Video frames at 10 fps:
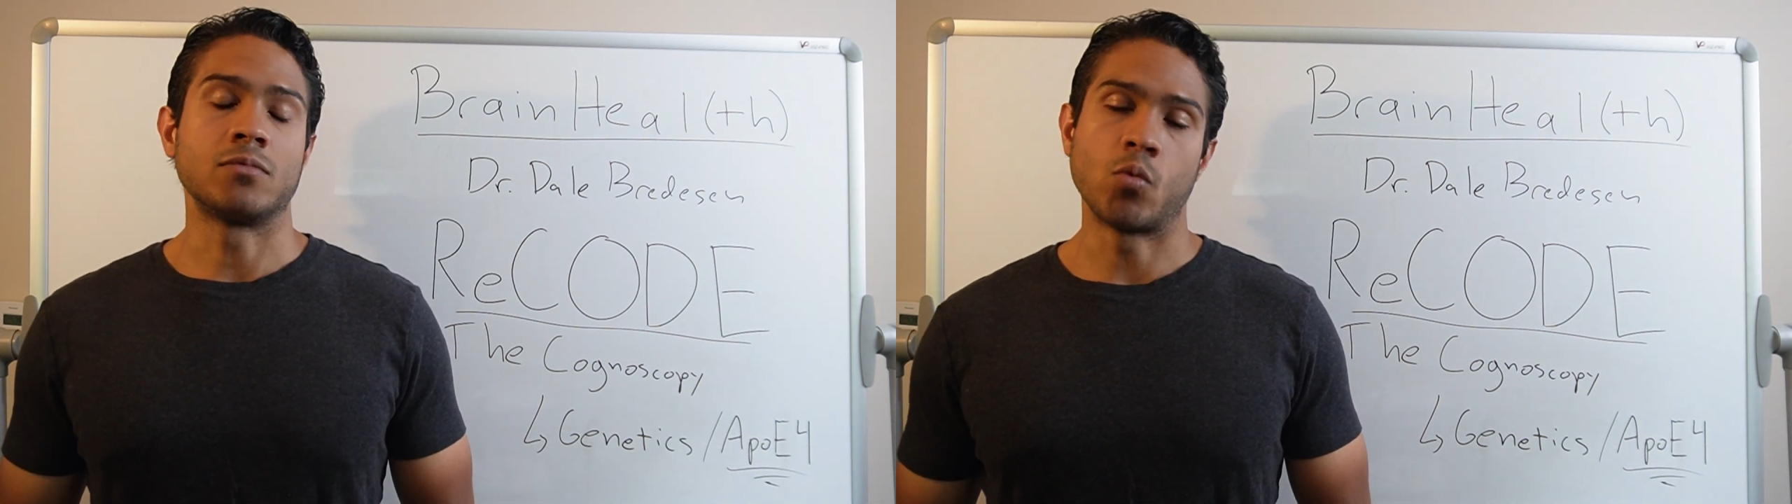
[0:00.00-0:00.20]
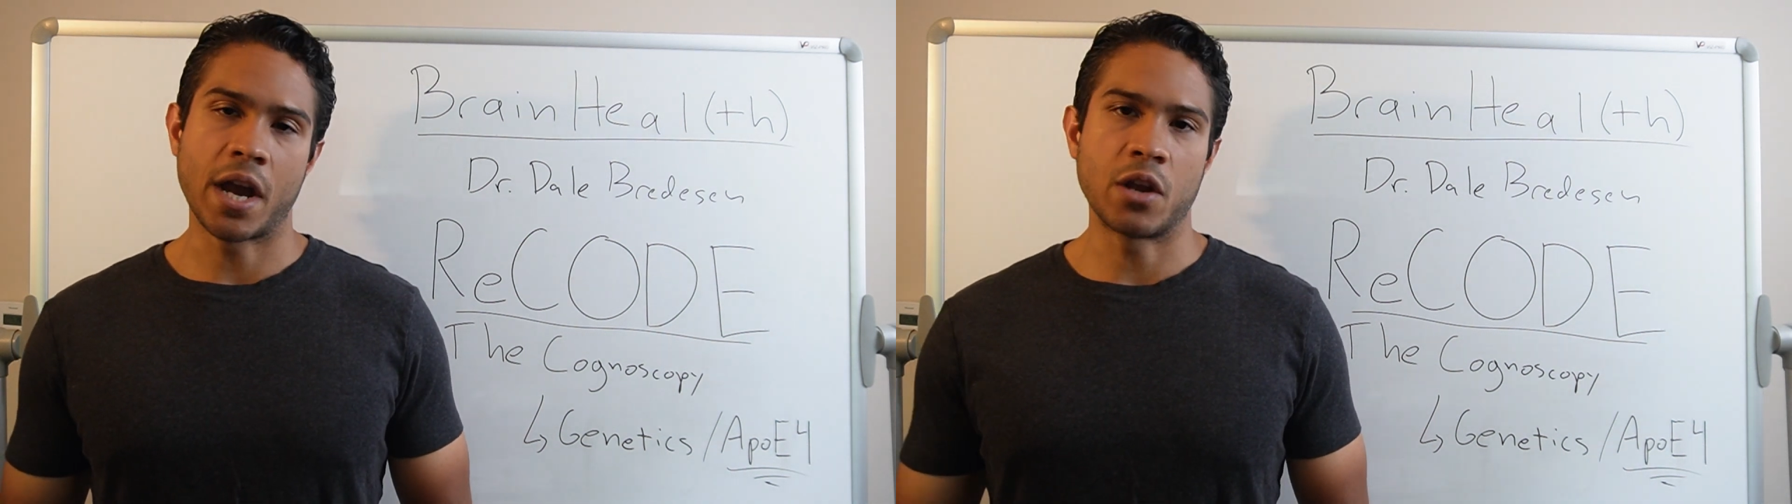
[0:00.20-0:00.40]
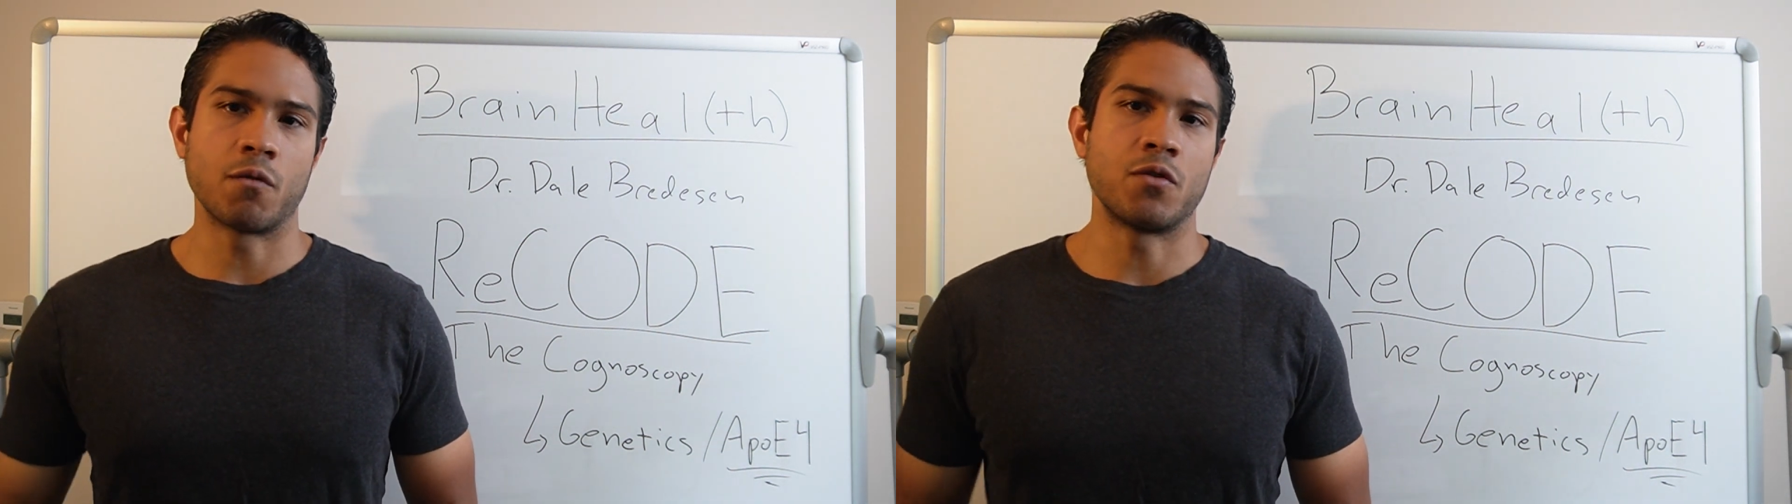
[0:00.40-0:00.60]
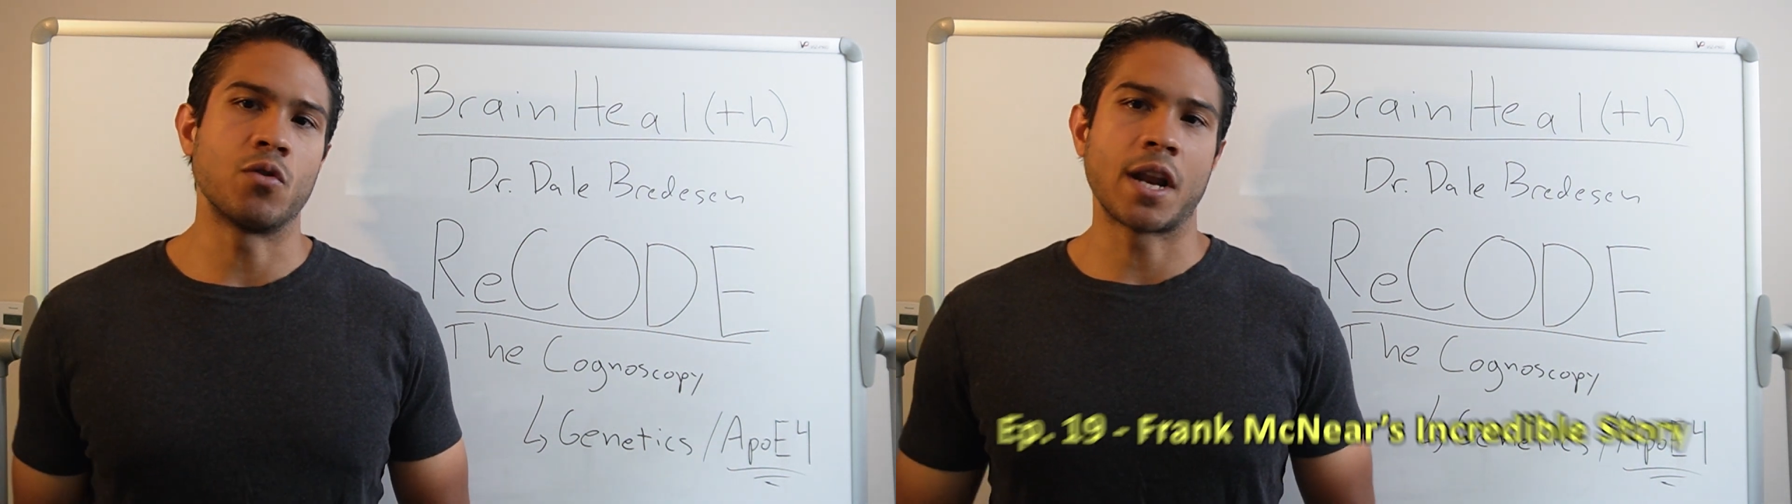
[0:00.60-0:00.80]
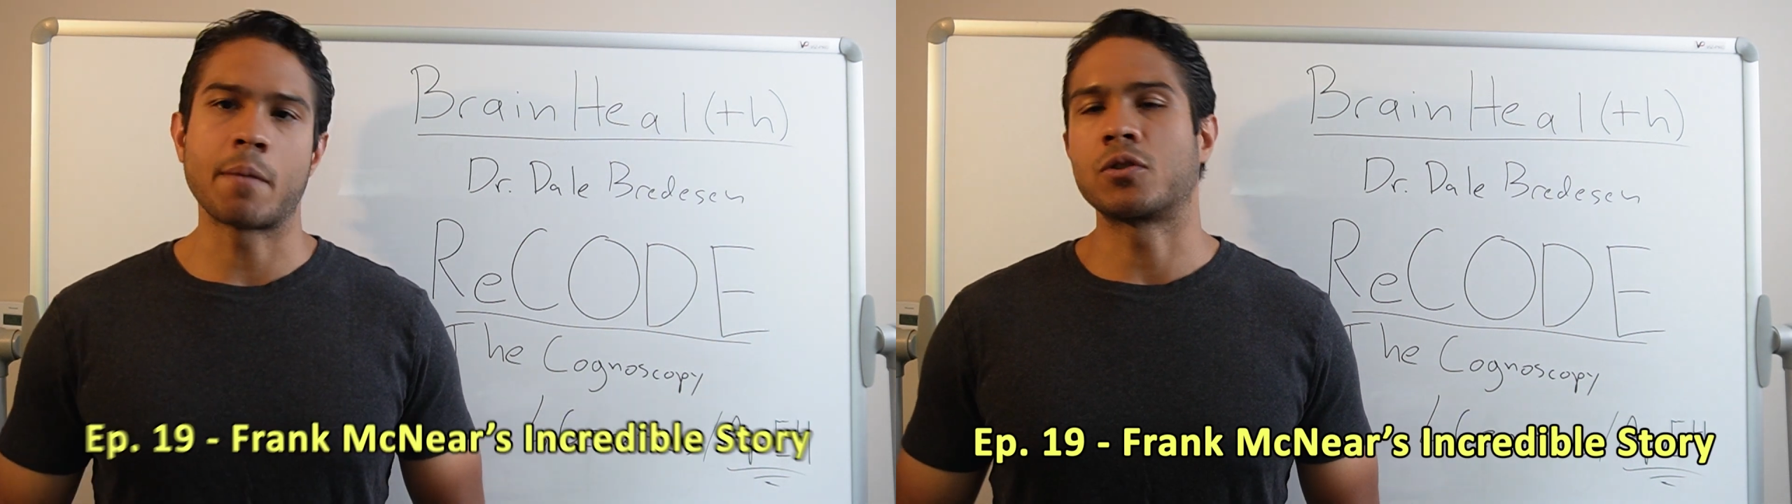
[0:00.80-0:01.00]
who I interviewed
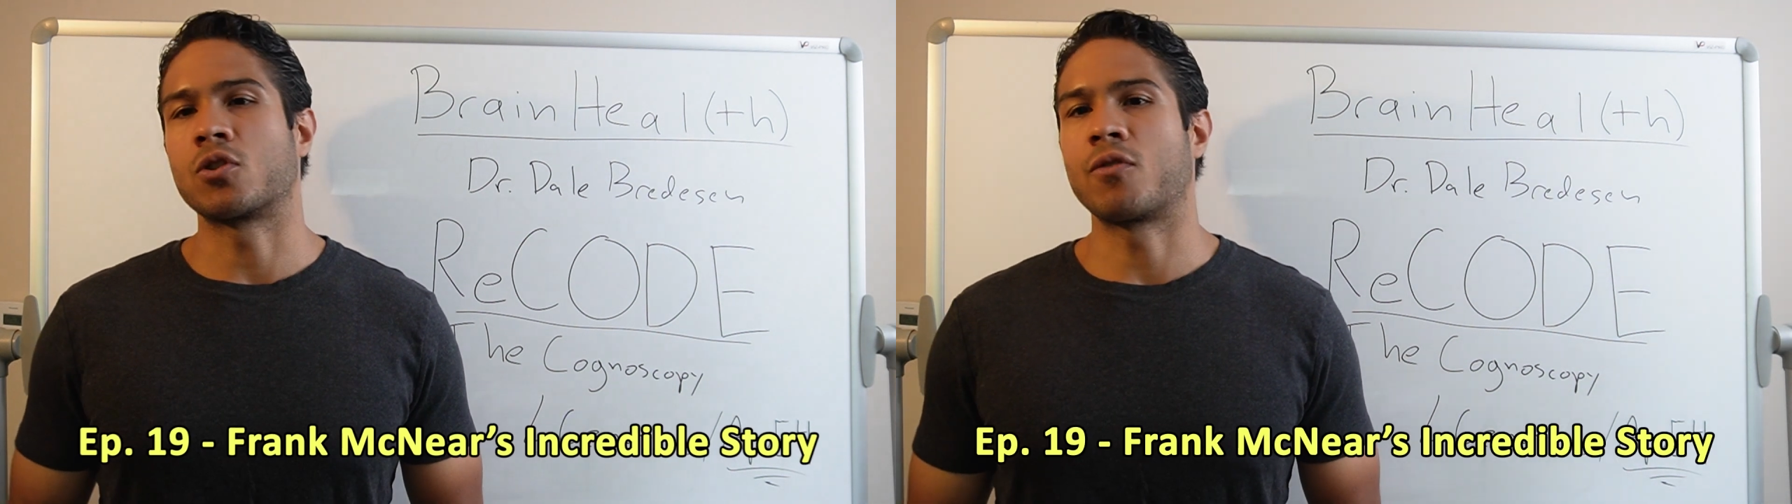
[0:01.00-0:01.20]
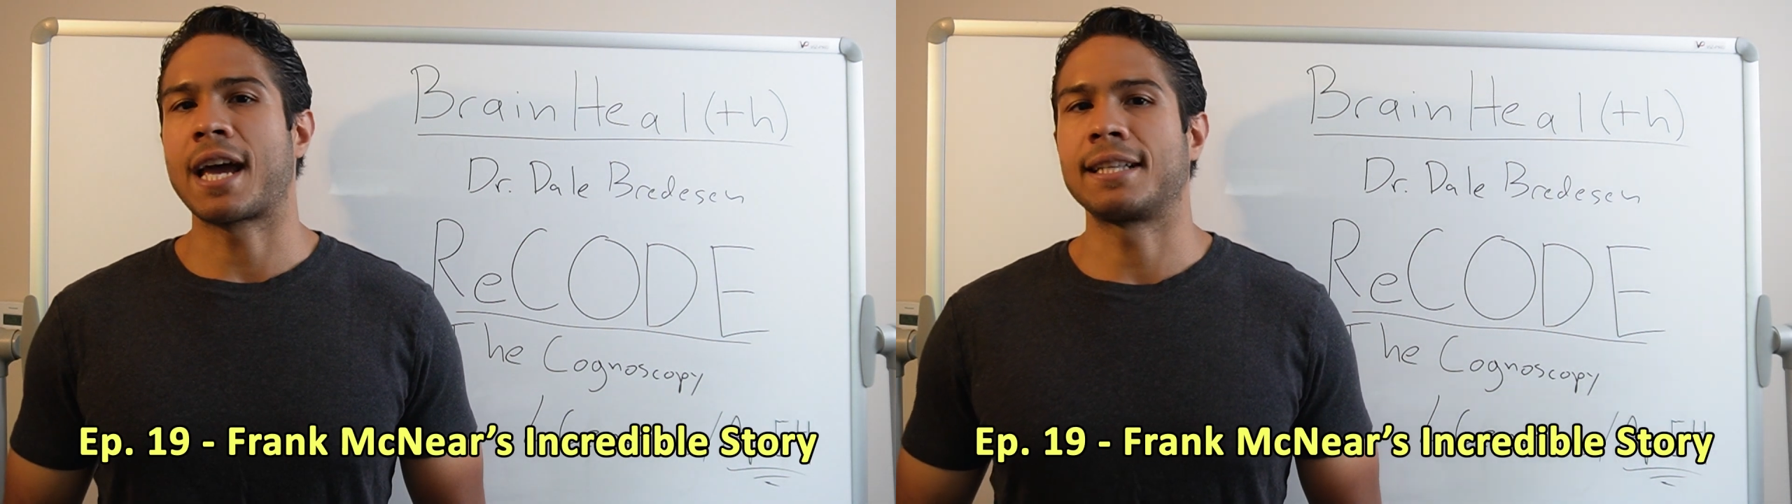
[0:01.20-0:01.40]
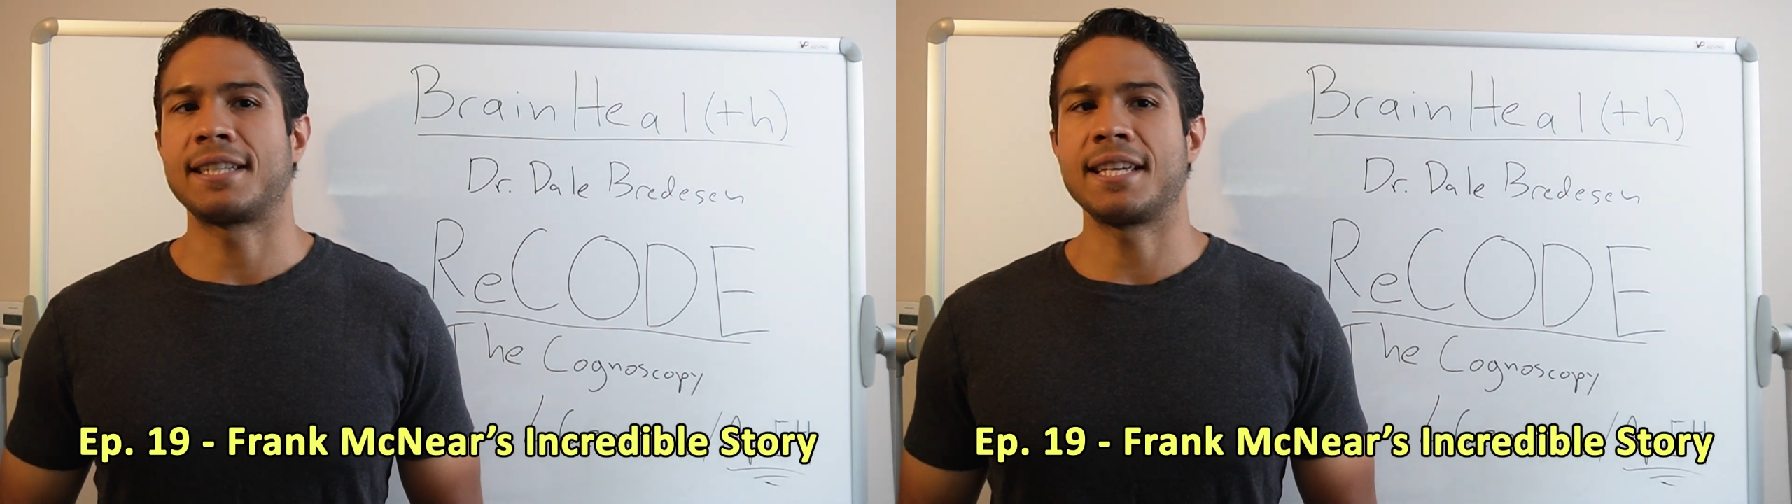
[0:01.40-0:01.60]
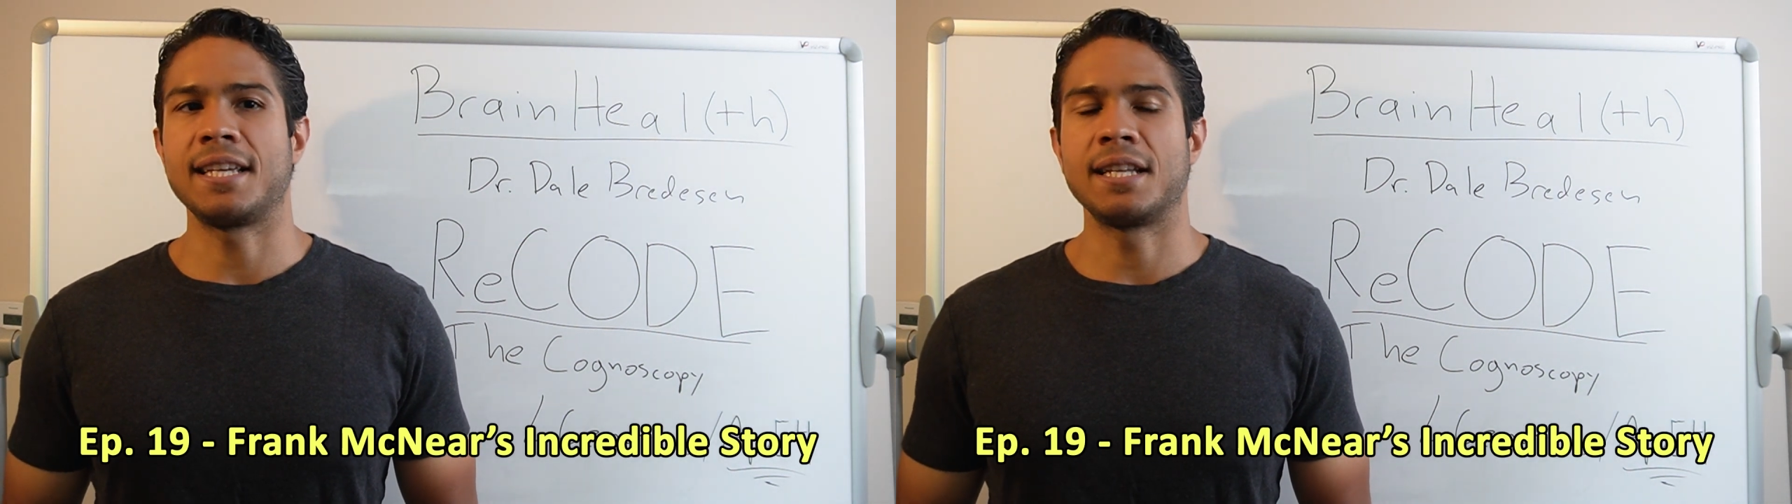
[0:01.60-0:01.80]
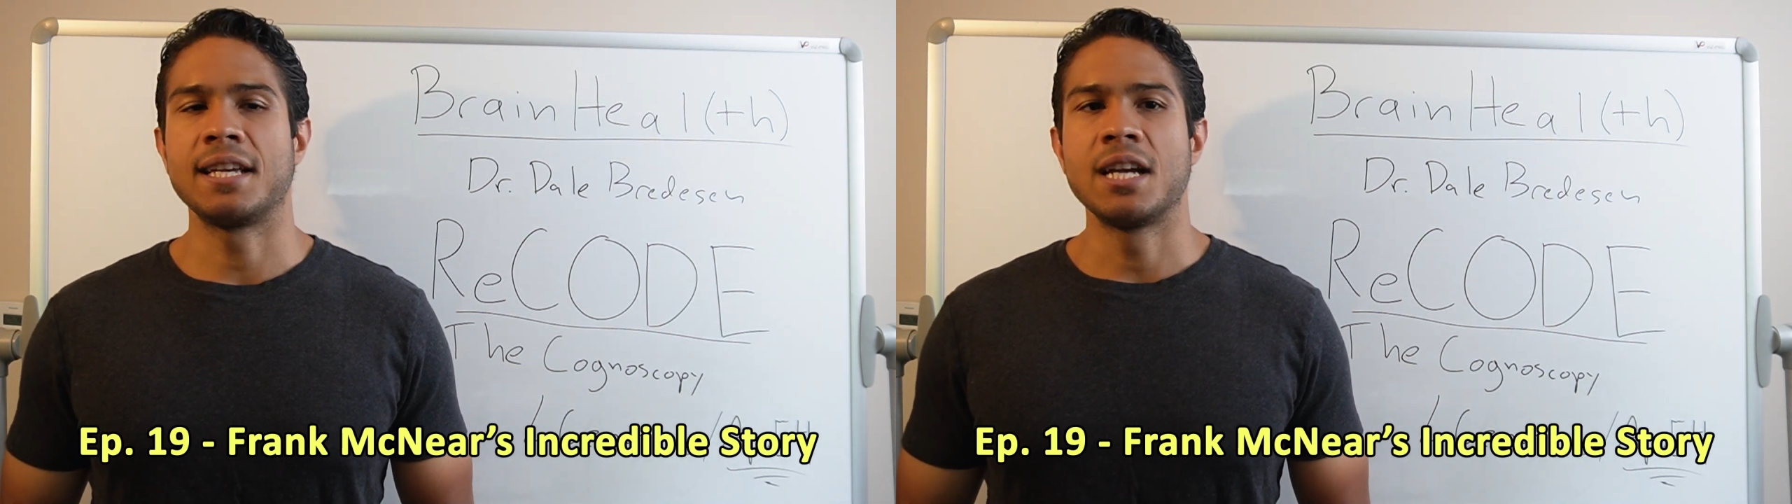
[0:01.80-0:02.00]
on episode
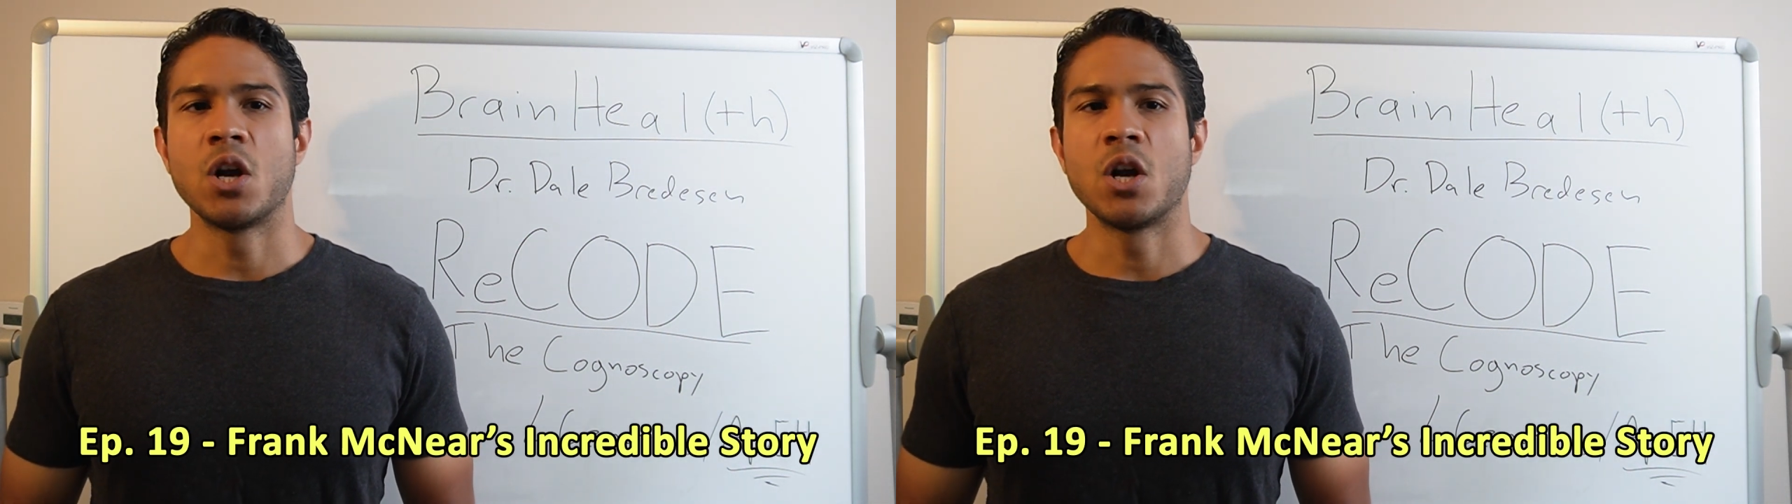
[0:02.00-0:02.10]
19,